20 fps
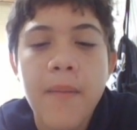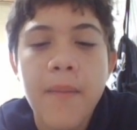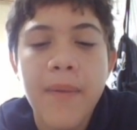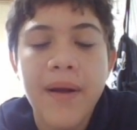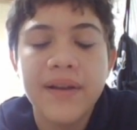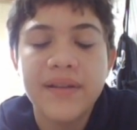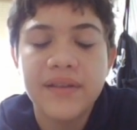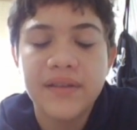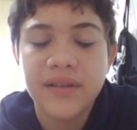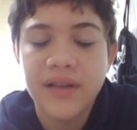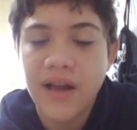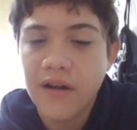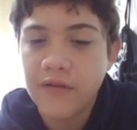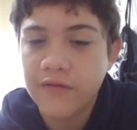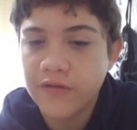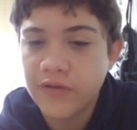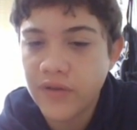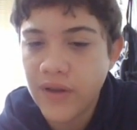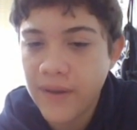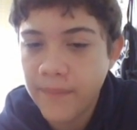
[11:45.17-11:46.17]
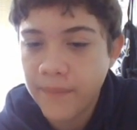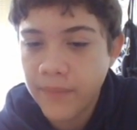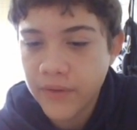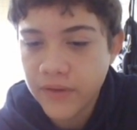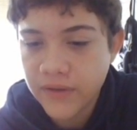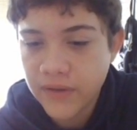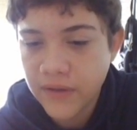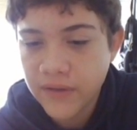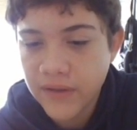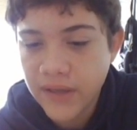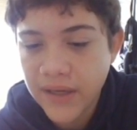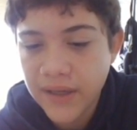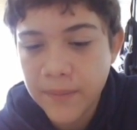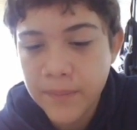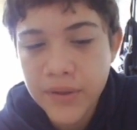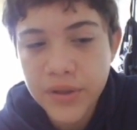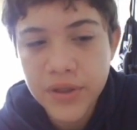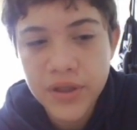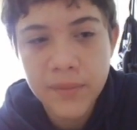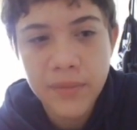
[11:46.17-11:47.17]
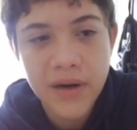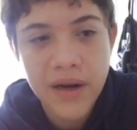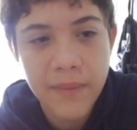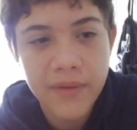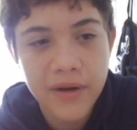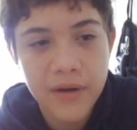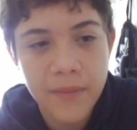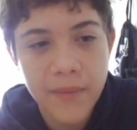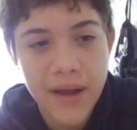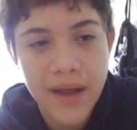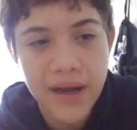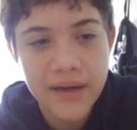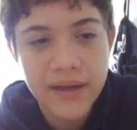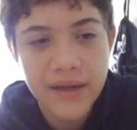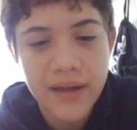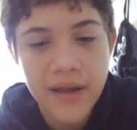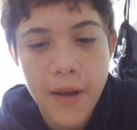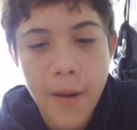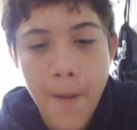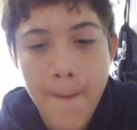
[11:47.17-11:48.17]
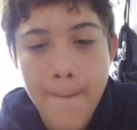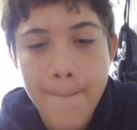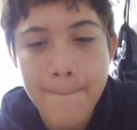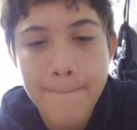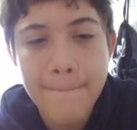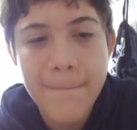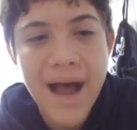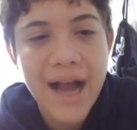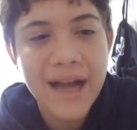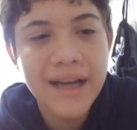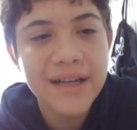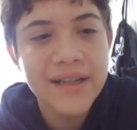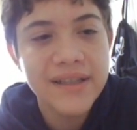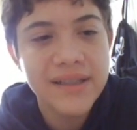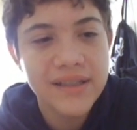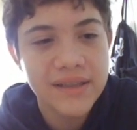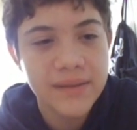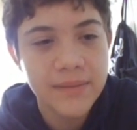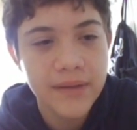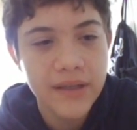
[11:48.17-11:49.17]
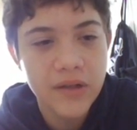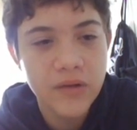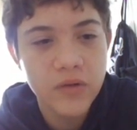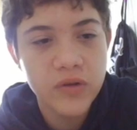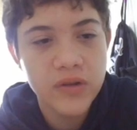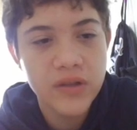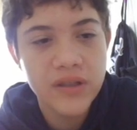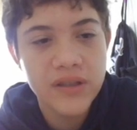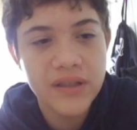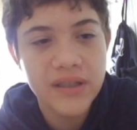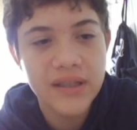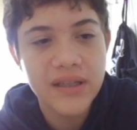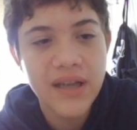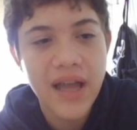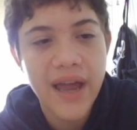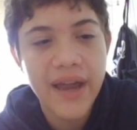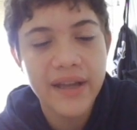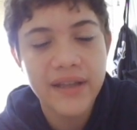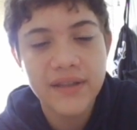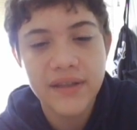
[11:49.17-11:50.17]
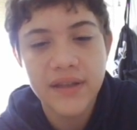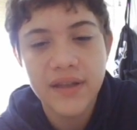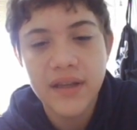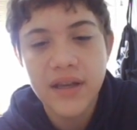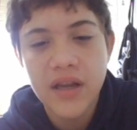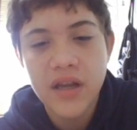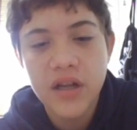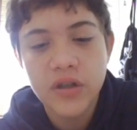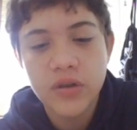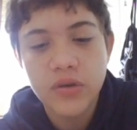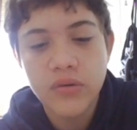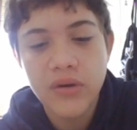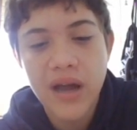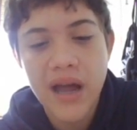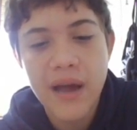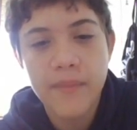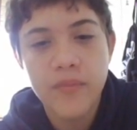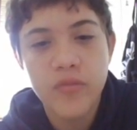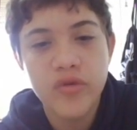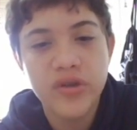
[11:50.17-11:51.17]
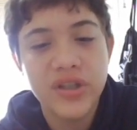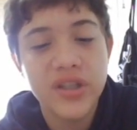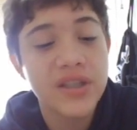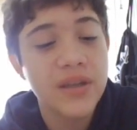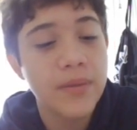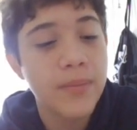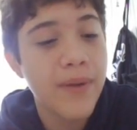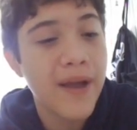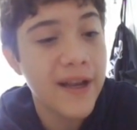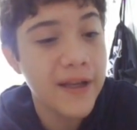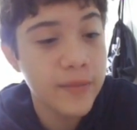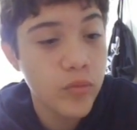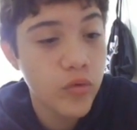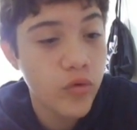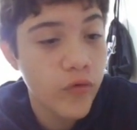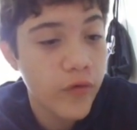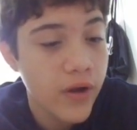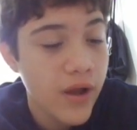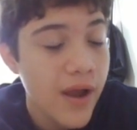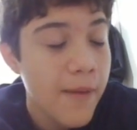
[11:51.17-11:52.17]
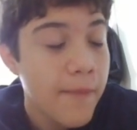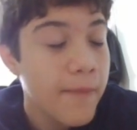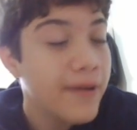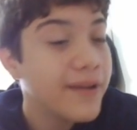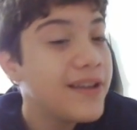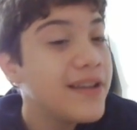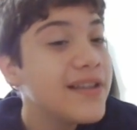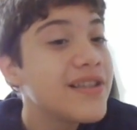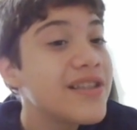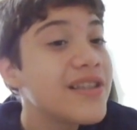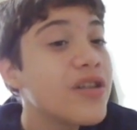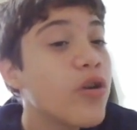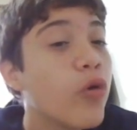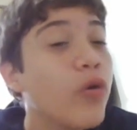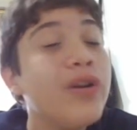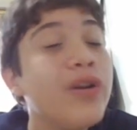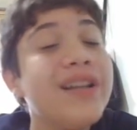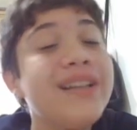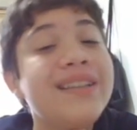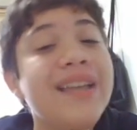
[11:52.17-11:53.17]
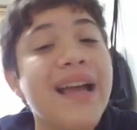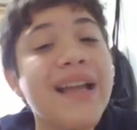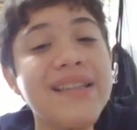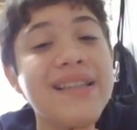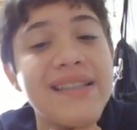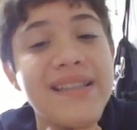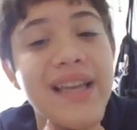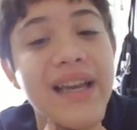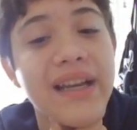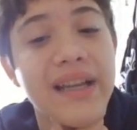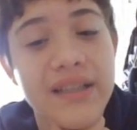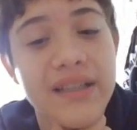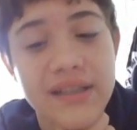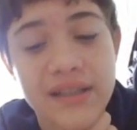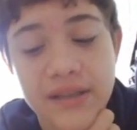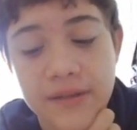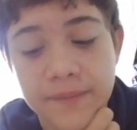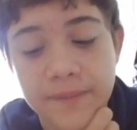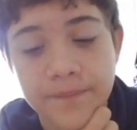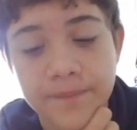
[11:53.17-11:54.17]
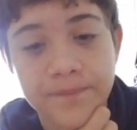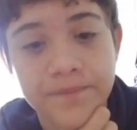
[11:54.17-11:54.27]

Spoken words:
But after en and bishop coming back, Magnus uses his knight to come, which is a bad move. But it's only 10 seconds.